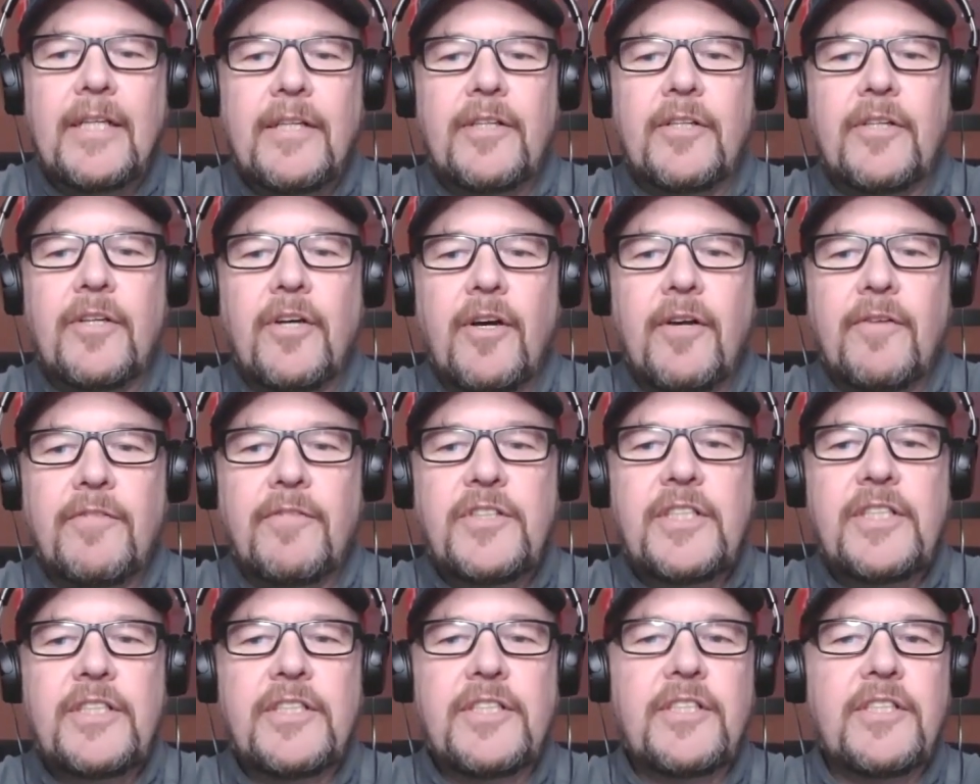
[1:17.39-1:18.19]
The golf
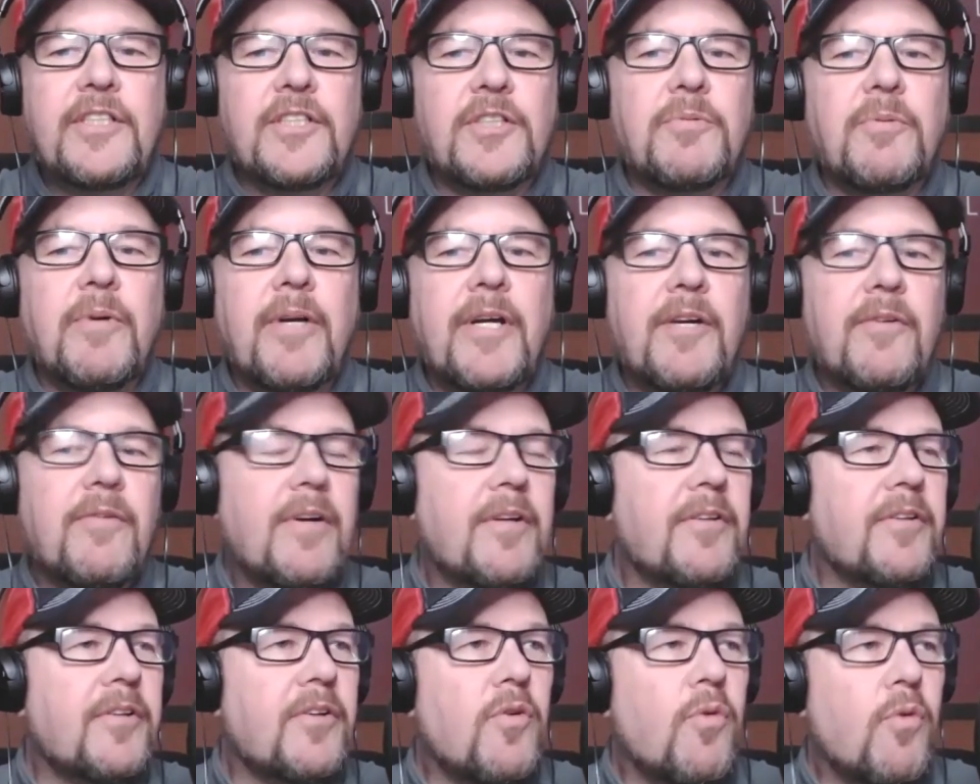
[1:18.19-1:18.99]
season is right
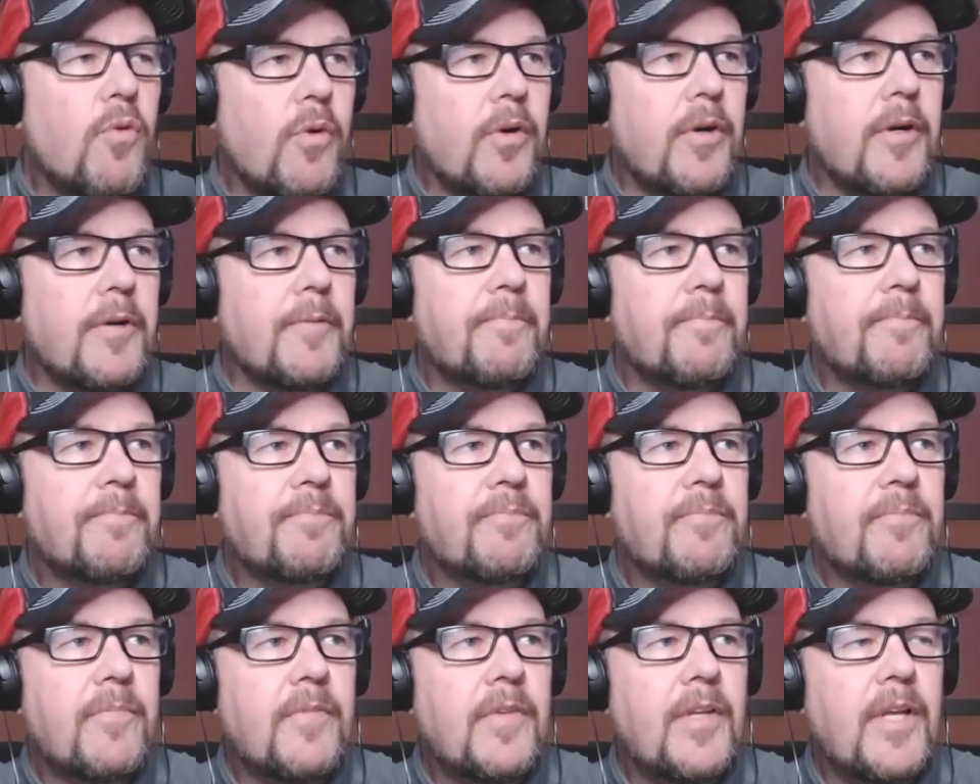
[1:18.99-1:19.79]
around the corner.
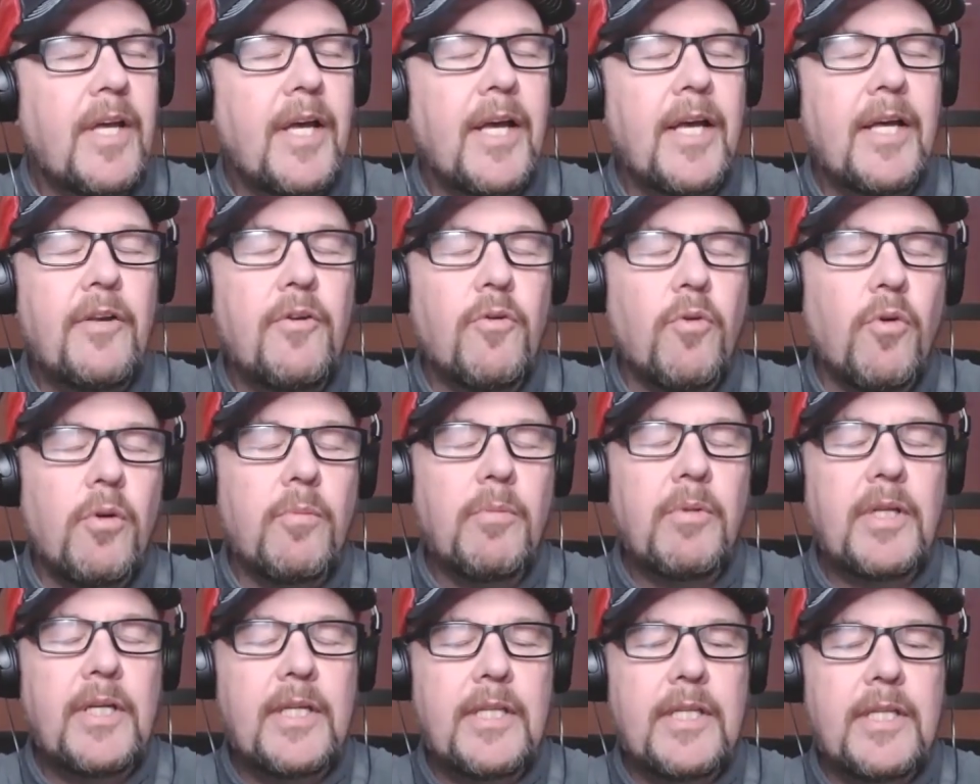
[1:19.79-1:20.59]
And
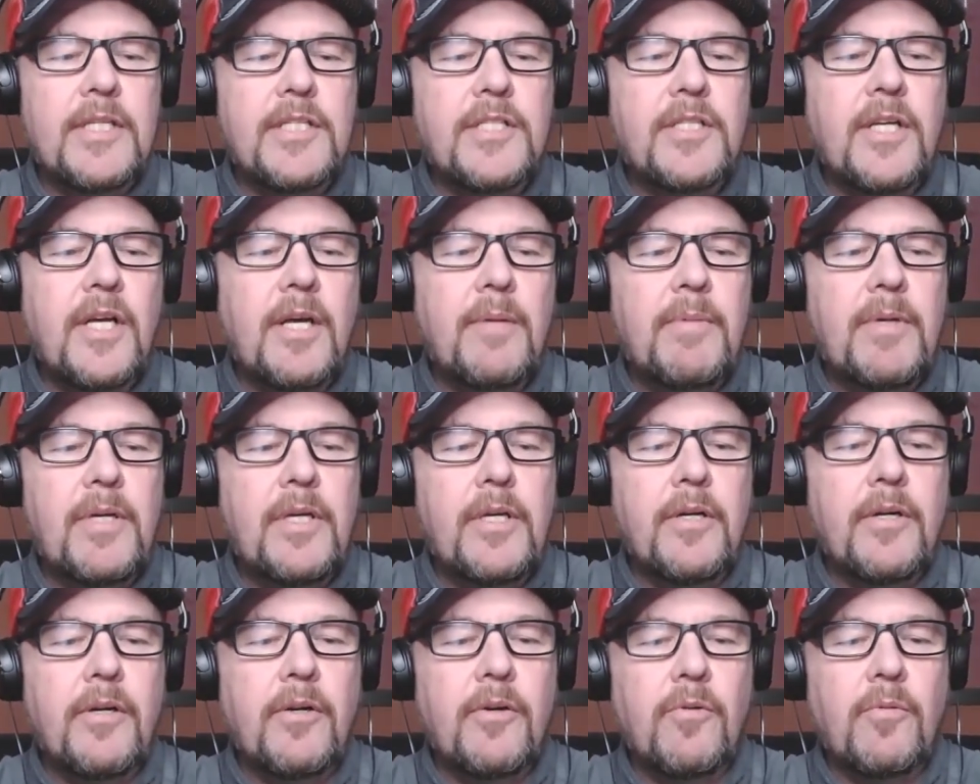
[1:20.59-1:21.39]
normally this time of
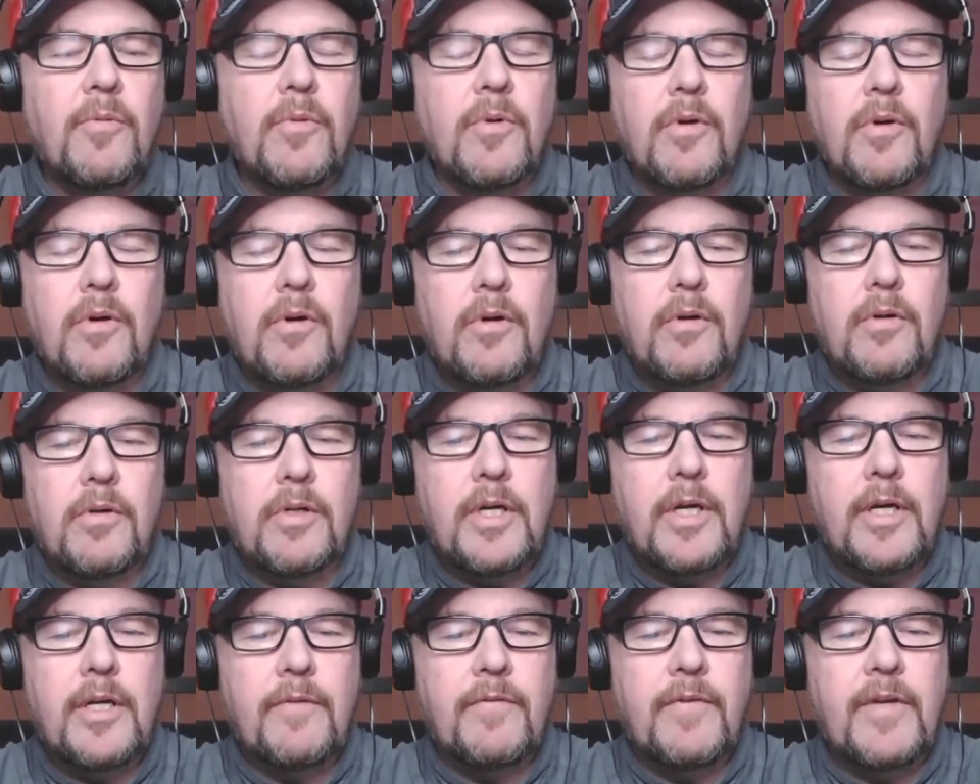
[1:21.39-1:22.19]
year, we're
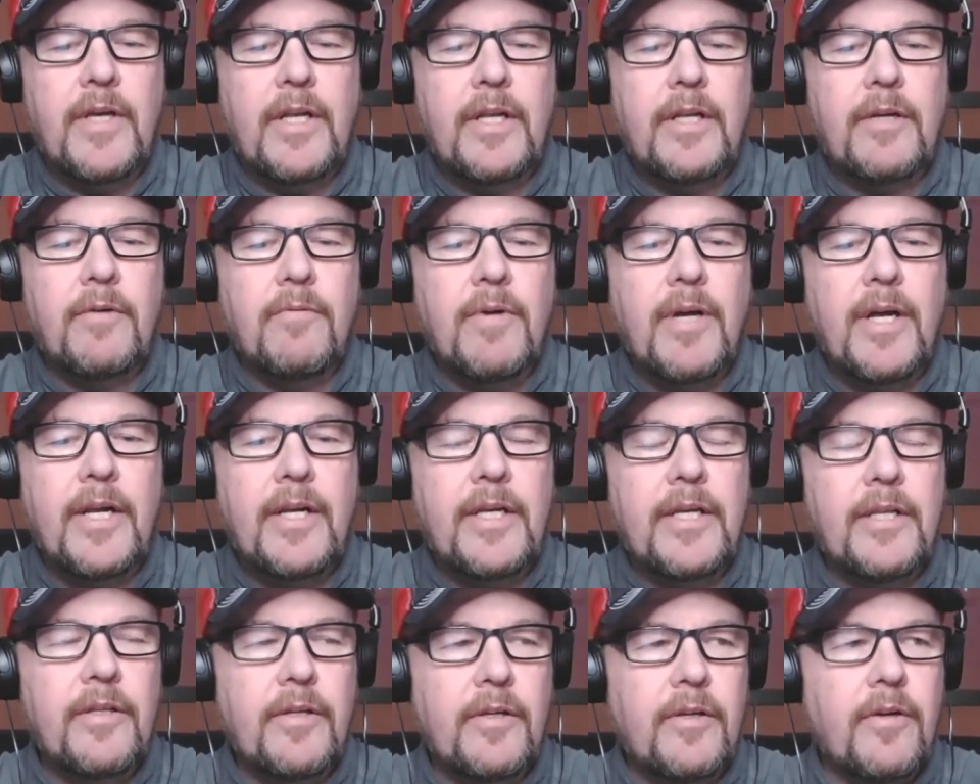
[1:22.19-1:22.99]
all kind of getting
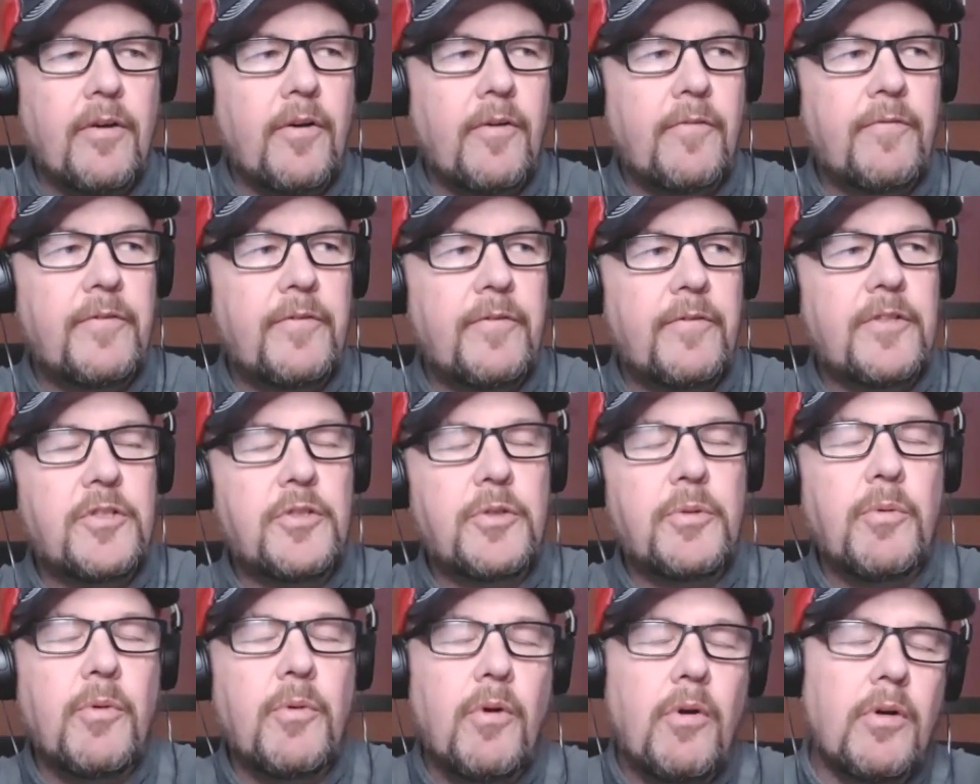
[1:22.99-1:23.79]
ready in the golf
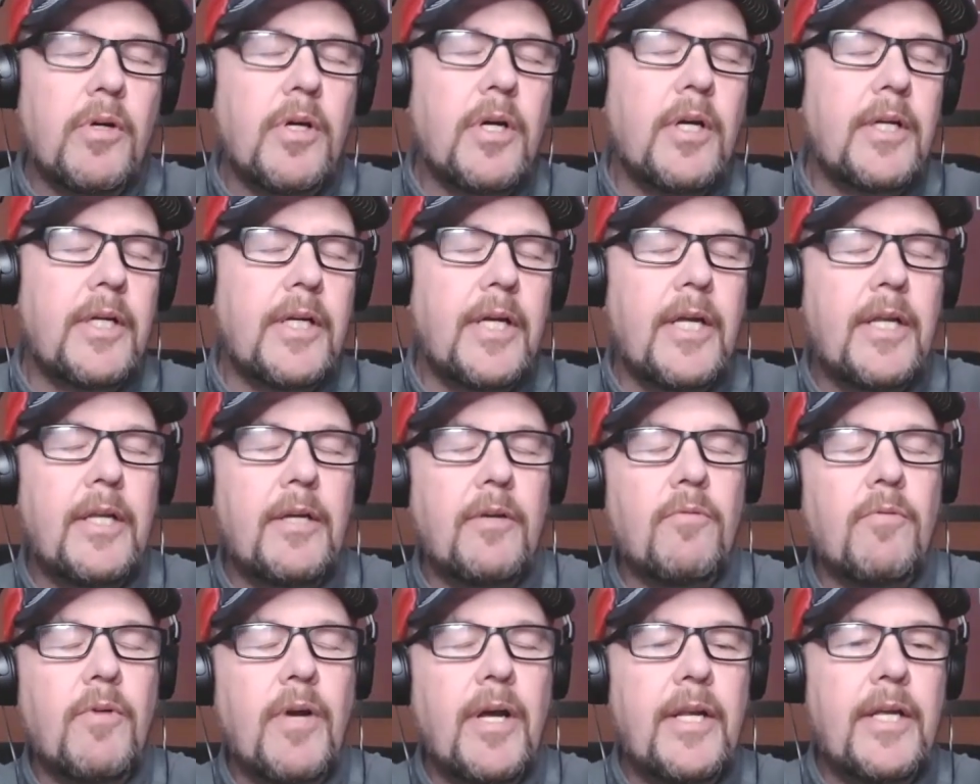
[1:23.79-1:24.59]
industry. We're all kind of
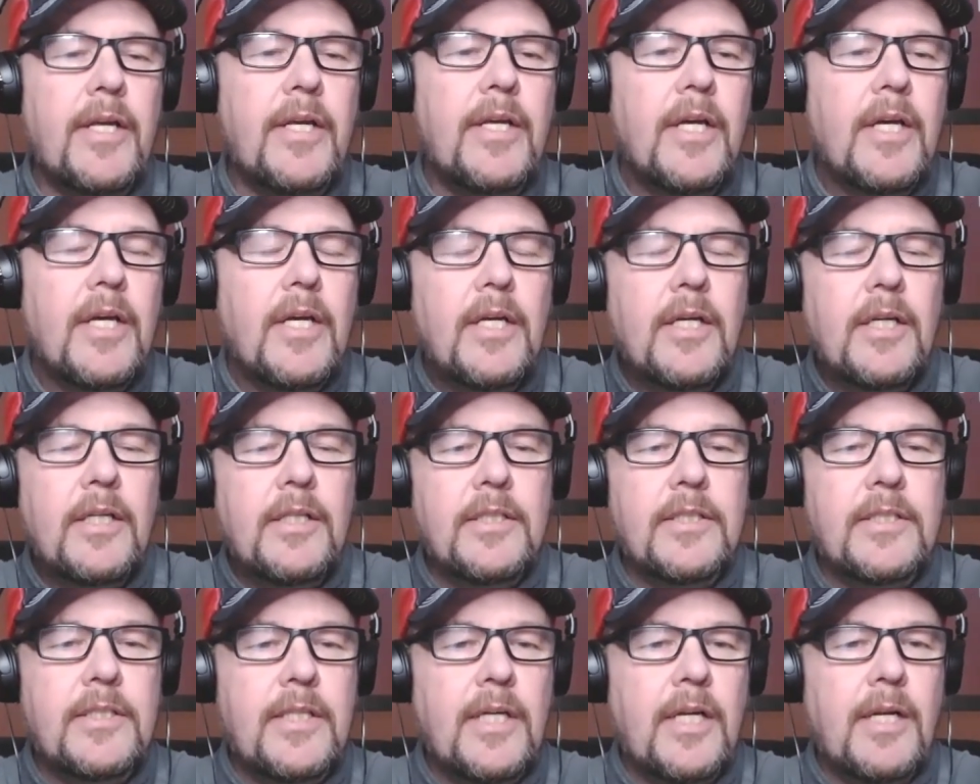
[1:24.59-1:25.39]
getting ready
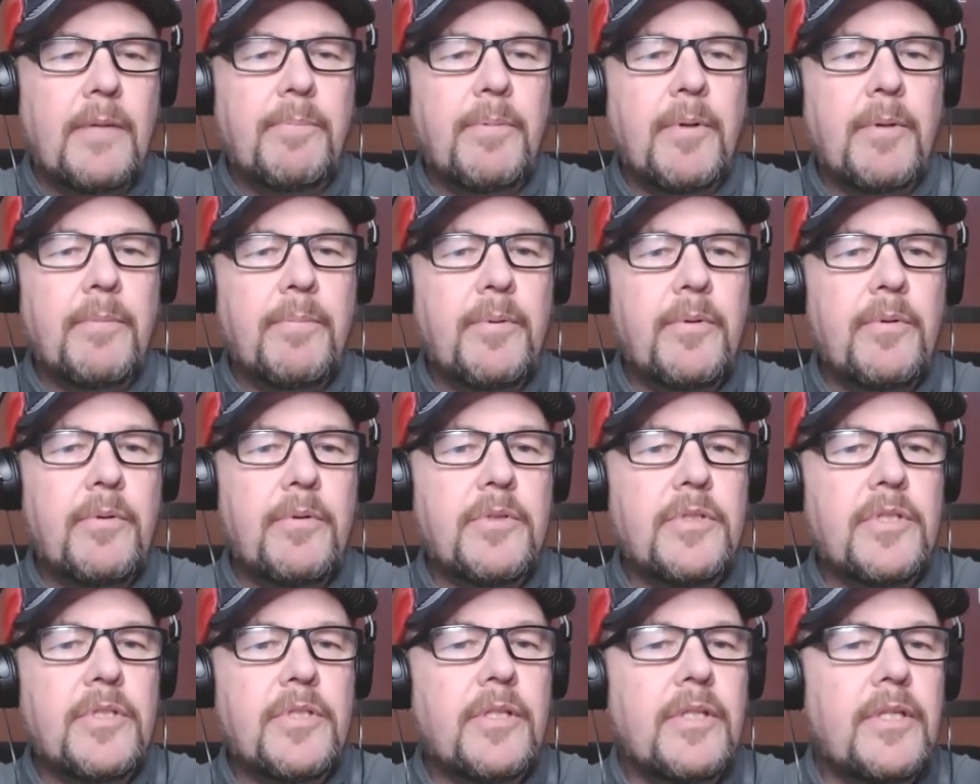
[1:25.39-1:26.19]
to set up our
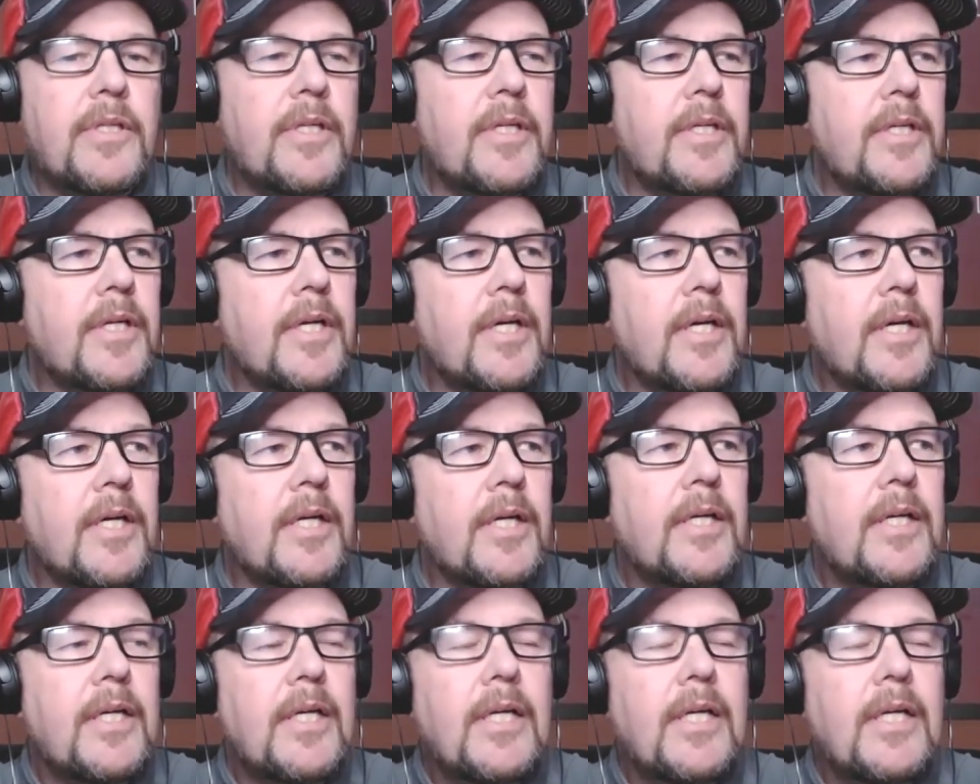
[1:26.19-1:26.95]
booths at the